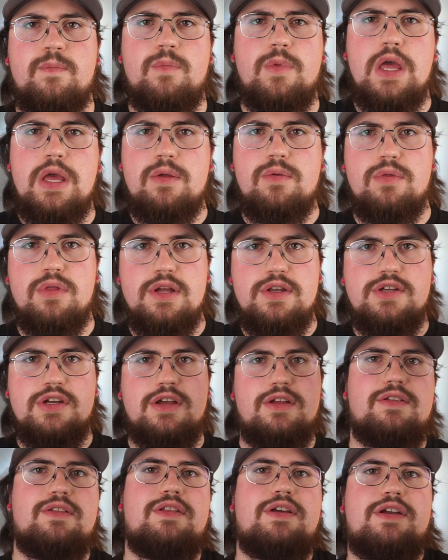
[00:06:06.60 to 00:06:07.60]
Like
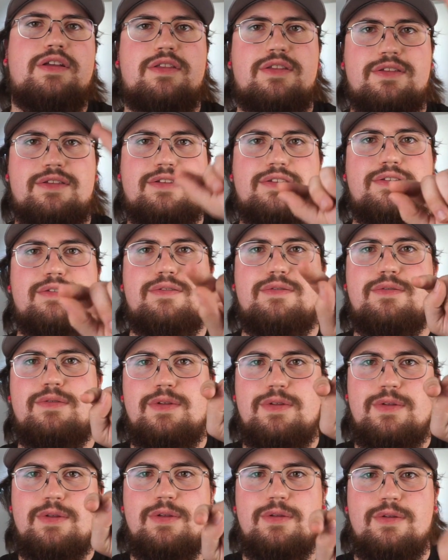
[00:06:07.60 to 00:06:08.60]
legit, like it's
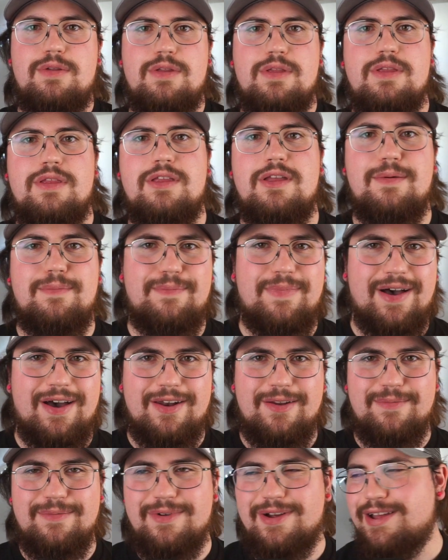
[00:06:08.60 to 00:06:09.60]
the
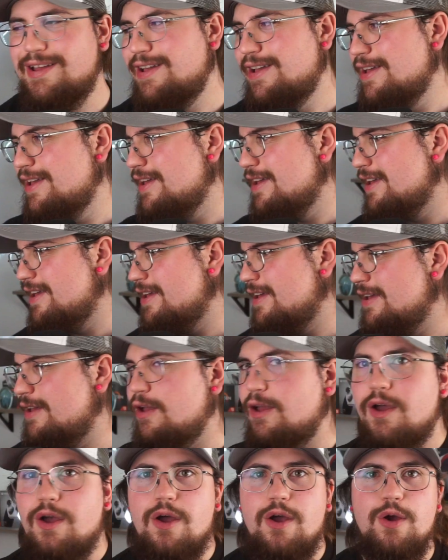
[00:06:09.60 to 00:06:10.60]
bottom right.
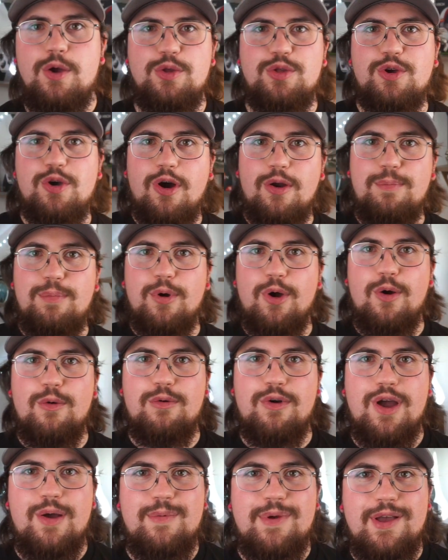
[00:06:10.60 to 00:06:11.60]
It's called
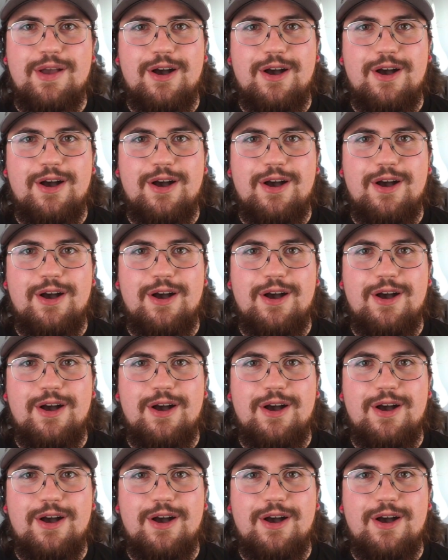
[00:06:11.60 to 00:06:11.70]
programming,